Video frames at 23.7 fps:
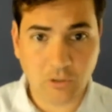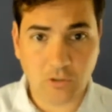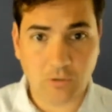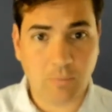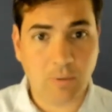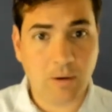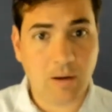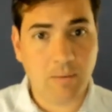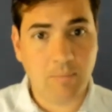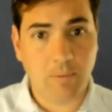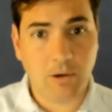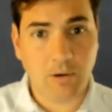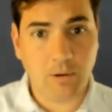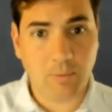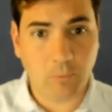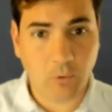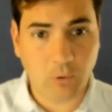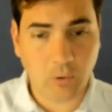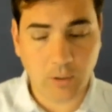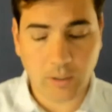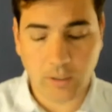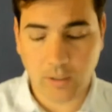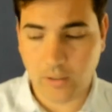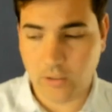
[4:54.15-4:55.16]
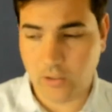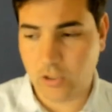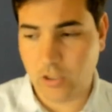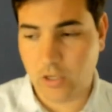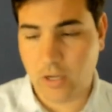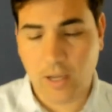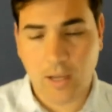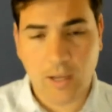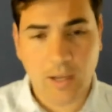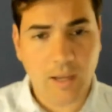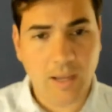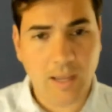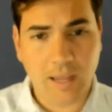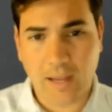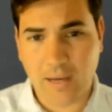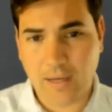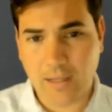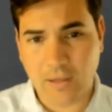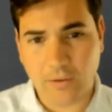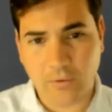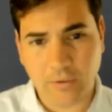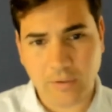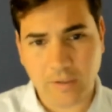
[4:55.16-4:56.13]
your primary mortgage,
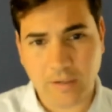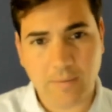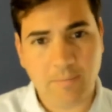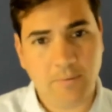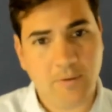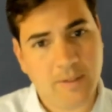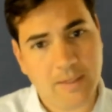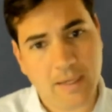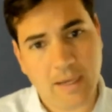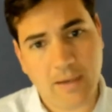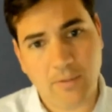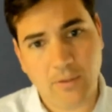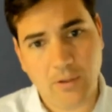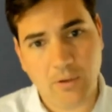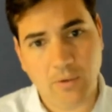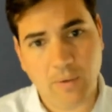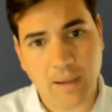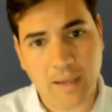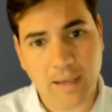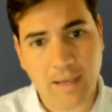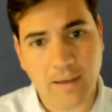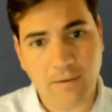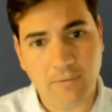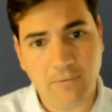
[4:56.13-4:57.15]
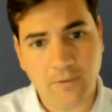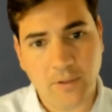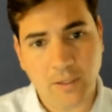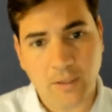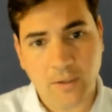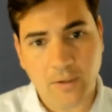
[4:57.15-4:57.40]
any other type of debt that you have.